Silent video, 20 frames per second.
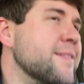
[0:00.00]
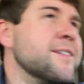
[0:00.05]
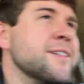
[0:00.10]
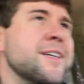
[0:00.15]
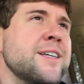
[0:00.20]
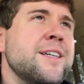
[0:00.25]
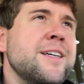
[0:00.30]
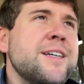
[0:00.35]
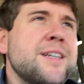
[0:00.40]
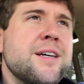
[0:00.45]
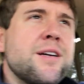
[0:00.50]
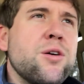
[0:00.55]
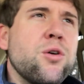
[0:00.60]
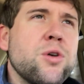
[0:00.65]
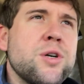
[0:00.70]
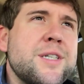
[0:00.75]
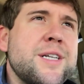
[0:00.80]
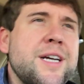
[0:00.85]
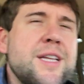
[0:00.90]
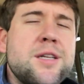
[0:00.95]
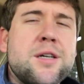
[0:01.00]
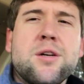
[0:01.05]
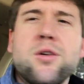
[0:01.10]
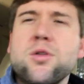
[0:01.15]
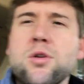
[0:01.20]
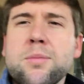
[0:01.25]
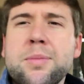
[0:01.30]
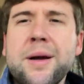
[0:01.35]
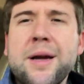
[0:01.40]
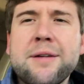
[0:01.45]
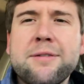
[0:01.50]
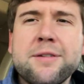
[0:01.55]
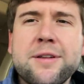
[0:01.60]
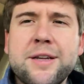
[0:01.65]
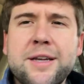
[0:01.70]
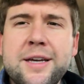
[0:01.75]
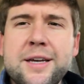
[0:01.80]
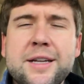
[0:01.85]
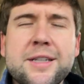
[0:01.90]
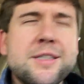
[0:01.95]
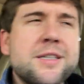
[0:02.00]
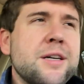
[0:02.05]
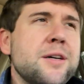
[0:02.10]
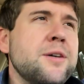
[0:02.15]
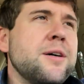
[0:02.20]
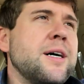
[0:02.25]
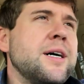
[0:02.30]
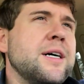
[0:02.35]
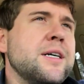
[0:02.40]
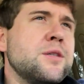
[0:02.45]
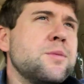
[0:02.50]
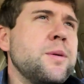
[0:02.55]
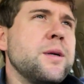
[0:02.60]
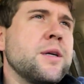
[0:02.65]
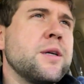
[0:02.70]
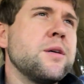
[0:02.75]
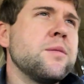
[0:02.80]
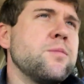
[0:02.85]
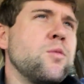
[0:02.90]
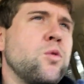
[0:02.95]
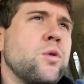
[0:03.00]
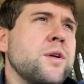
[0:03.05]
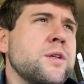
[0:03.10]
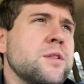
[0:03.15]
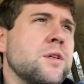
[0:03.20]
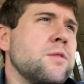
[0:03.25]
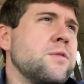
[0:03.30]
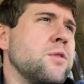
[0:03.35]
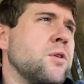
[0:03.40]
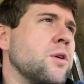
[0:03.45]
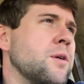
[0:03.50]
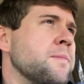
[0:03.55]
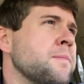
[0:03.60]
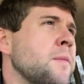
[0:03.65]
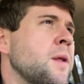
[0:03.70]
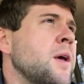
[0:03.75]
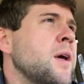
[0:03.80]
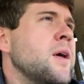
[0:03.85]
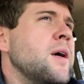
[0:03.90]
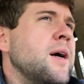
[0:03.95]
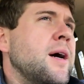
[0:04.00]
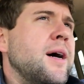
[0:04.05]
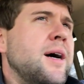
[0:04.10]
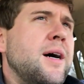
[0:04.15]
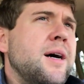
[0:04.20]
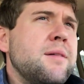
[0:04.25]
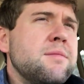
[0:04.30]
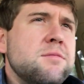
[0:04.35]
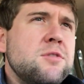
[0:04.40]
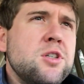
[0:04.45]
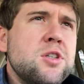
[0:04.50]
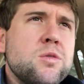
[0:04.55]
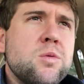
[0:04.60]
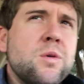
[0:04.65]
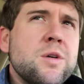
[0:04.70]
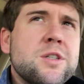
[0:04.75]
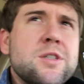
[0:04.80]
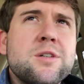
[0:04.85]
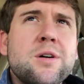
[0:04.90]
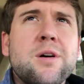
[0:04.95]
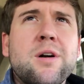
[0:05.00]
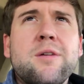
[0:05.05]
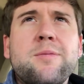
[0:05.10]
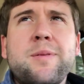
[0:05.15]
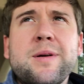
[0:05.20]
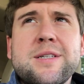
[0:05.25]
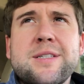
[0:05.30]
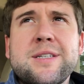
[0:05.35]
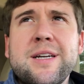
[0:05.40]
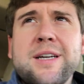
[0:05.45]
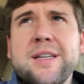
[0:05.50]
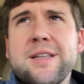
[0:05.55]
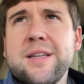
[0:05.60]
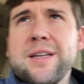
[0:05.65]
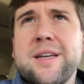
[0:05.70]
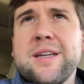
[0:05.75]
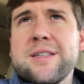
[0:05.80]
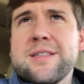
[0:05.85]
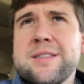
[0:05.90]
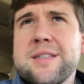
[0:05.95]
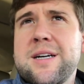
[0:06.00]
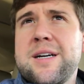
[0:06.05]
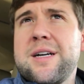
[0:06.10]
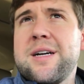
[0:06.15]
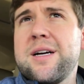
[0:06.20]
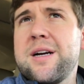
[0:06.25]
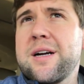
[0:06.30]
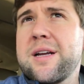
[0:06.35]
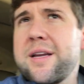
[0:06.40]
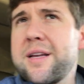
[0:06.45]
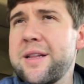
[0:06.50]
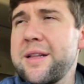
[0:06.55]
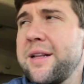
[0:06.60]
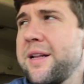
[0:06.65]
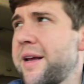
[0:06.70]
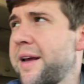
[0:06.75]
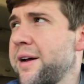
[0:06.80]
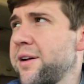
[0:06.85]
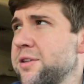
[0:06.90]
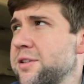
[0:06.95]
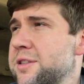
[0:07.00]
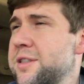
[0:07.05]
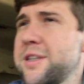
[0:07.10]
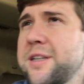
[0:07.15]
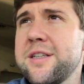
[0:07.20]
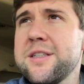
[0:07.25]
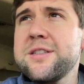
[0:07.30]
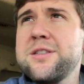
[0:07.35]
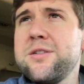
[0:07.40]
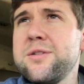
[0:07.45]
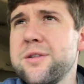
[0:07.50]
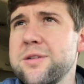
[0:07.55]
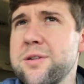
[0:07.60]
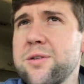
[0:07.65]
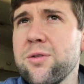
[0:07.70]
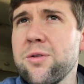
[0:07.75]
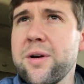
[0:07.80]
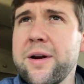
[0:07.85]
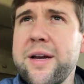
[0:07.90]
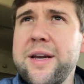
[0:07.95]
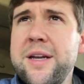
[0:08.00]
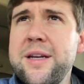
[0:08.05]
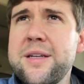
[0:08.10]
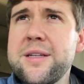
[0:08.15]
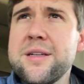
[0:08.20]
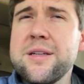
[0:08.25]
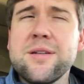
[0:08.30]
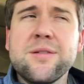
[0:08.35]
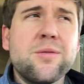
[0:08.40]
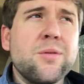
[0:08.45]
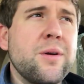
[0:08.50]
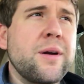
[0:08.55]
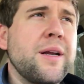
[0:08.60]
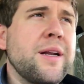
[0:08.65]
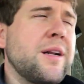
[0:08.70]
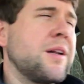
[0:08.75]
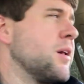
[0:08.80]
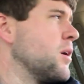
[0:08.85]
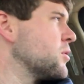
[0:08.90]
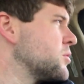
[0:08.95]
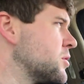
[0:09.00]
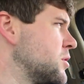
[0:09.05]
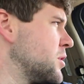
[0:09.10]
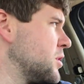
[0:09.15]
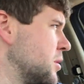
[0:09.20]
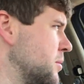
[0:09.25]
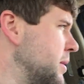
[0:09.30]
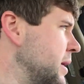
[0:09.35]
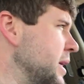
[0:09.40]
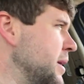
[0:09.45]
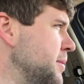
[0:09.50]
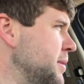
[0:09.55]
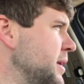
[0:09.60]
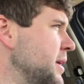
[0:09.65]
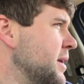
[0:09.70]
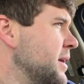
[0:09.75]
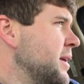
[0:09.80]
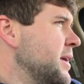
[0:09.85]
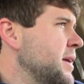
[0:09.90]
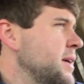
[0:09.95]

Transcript: and of course got the cooler pack for the kids so uh, it's been a good morning so far uh, just want to start off by saying this uh, Elsa is doing great we're getting closer to the baby